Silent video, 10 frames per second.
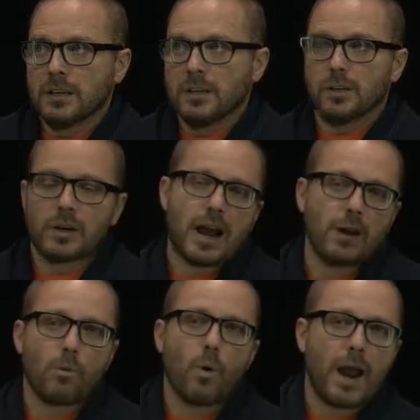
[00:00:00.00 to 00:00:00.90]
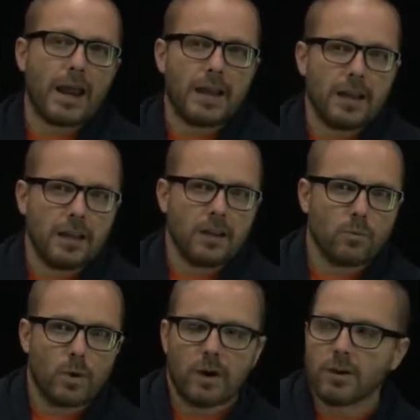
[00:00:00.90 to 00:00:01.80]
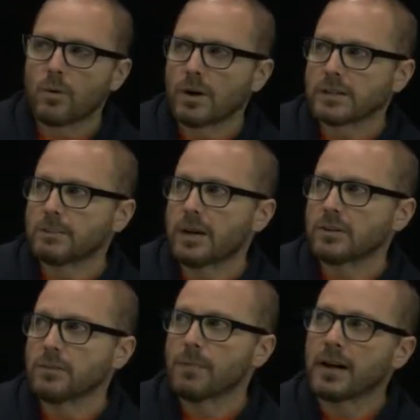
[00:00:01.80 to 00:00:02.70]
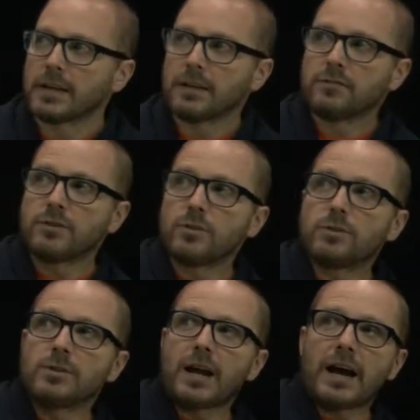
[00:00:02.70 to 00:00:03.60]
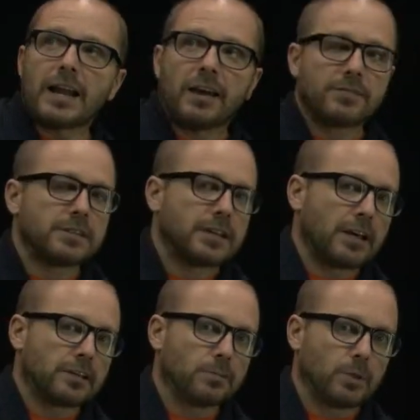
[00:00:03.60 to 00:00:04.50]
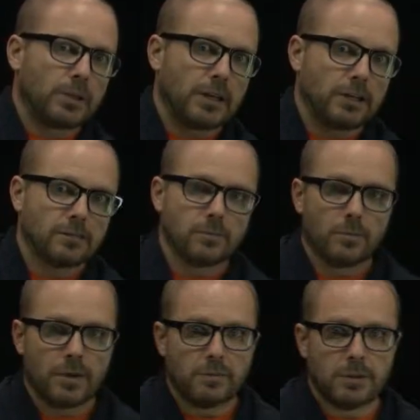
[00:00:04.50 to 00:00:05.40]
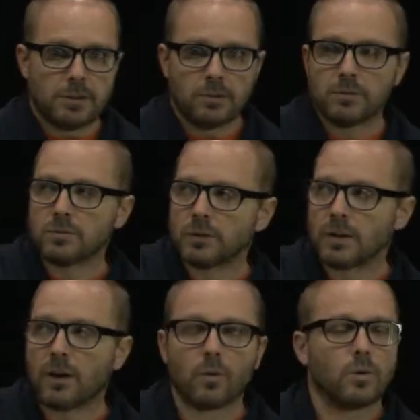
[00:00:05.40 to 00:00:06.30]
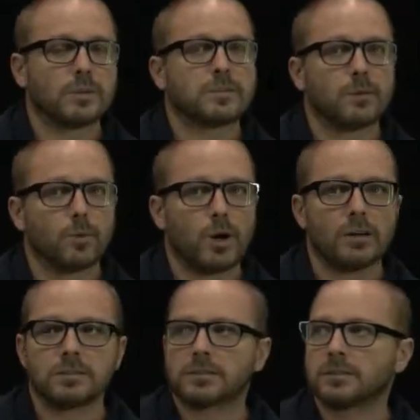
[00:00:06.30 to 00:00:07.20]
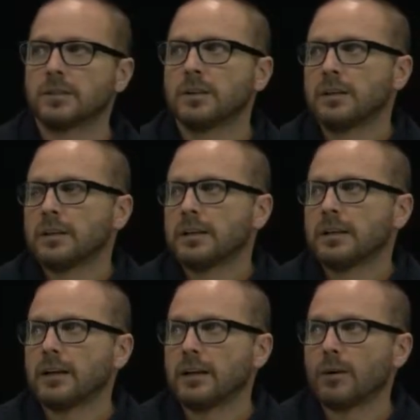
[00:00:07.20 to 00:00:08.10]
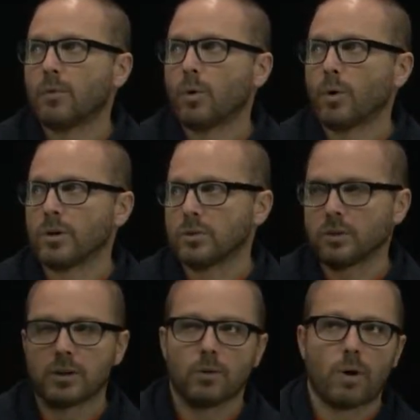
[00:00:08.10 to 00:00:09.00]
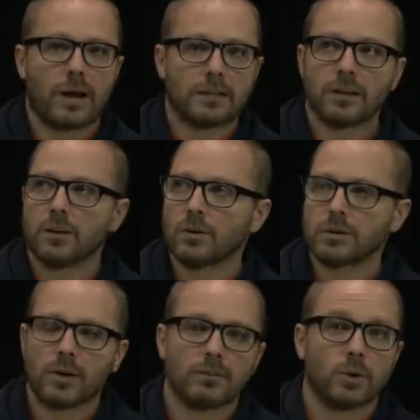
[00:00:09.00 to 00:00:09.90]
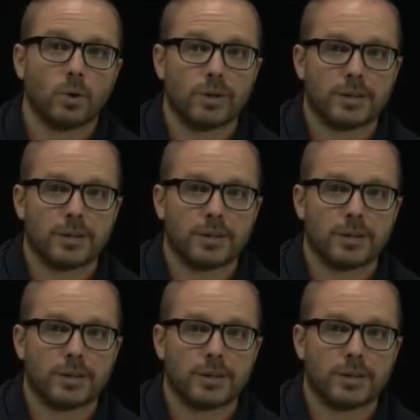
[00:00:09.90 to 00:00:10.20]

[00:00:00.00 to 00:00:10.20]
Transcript: you're kind of weighing where you want to spend your money, if you do not have the textbook yet, so maybe you took Calc 1 somewhere else, or you took it a while ago and you have an old